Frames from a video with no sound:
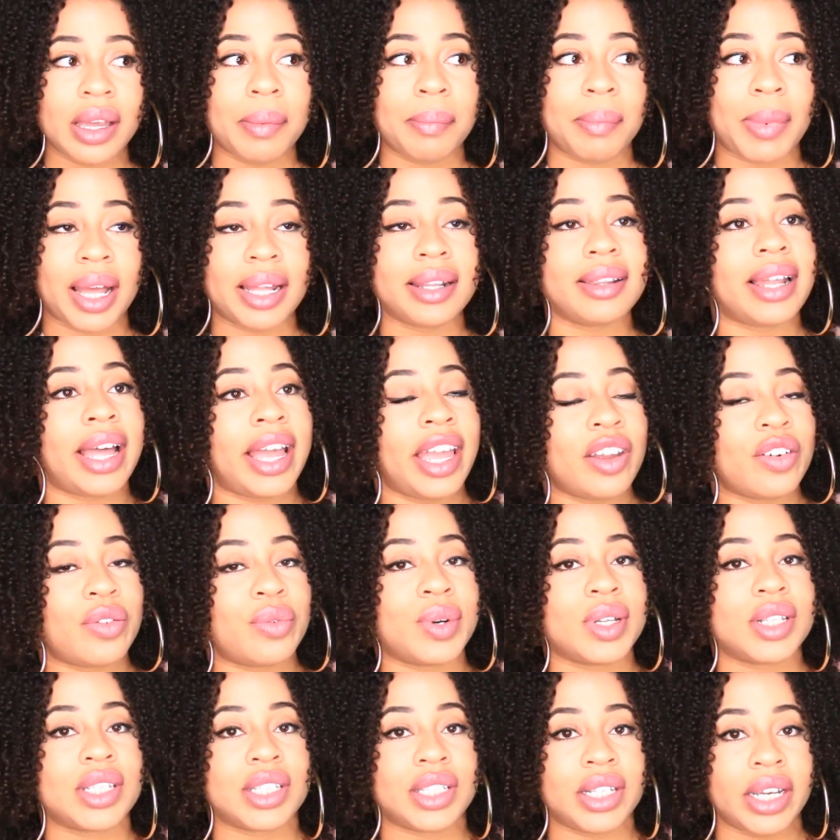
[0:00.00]
My life
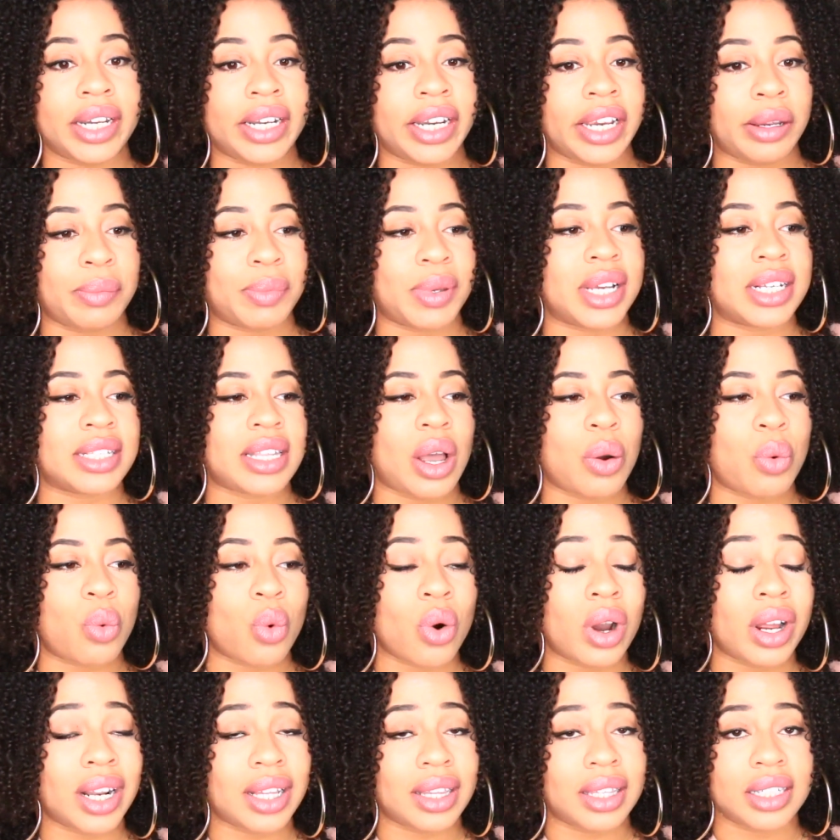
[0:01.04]
was studying because I
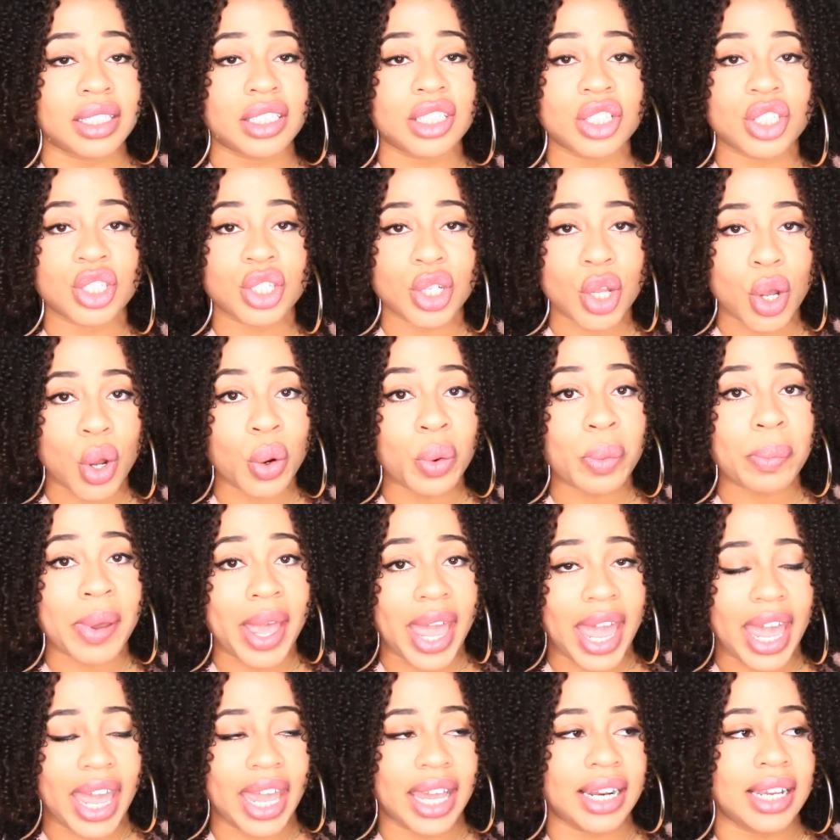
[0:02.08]
wanted this so
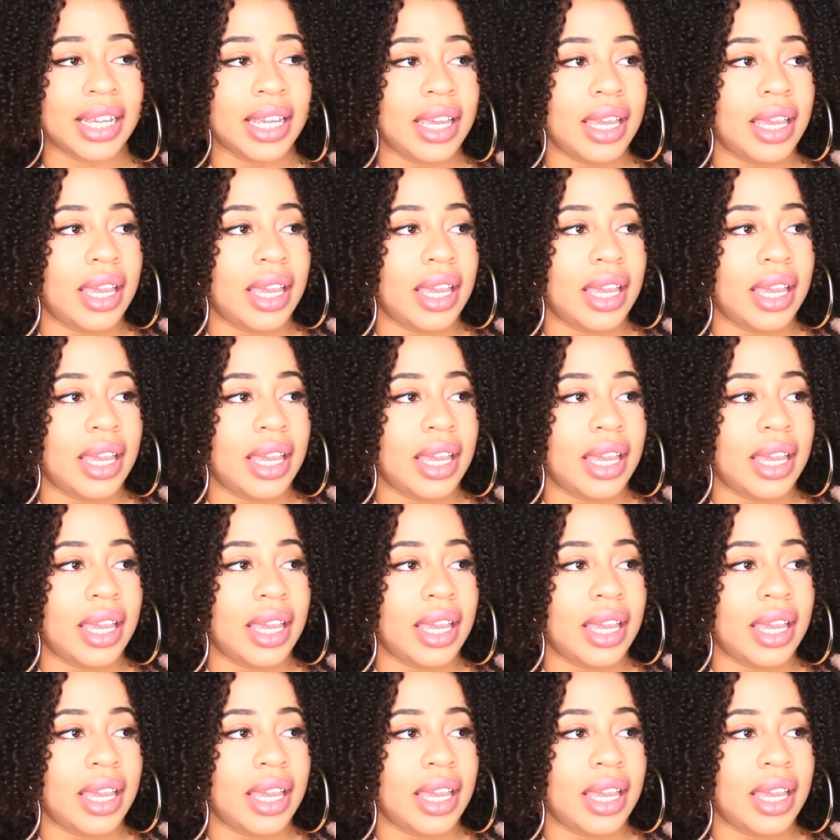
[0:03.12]
bad.